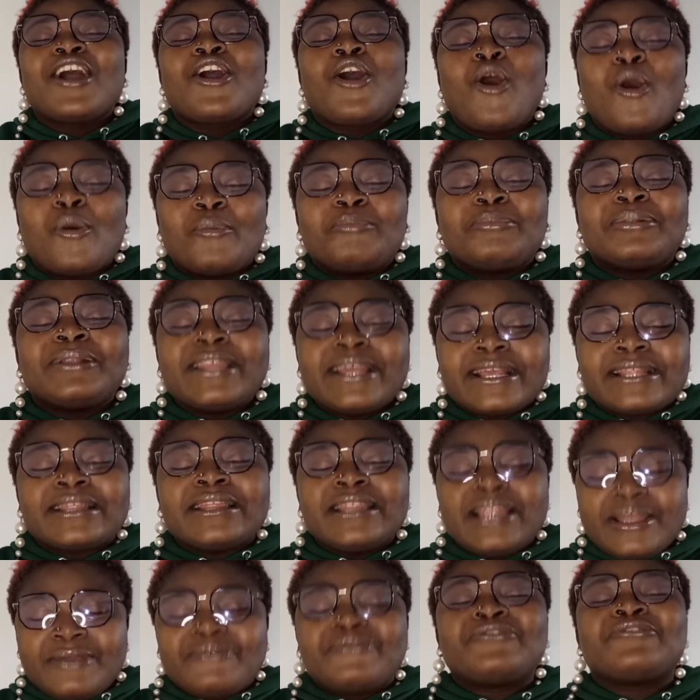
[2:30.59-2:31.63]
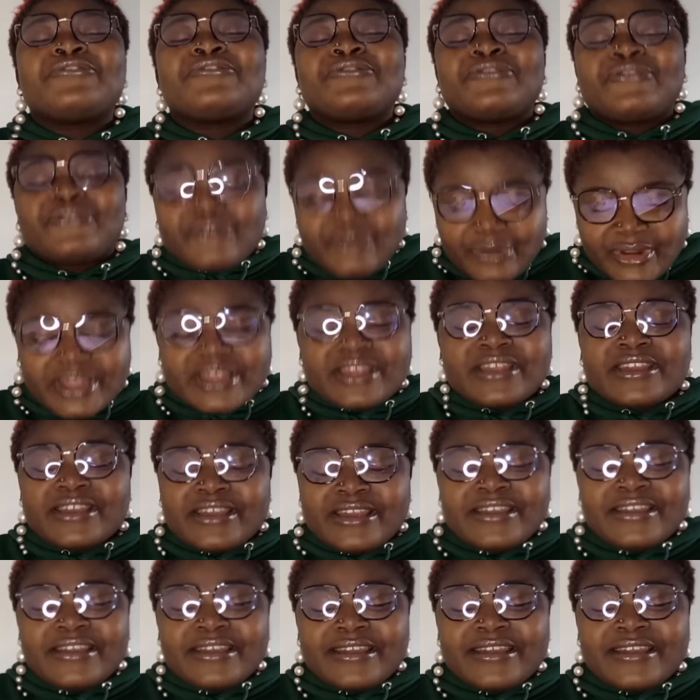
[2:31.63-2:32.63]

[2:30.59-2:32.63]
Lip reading: completely free.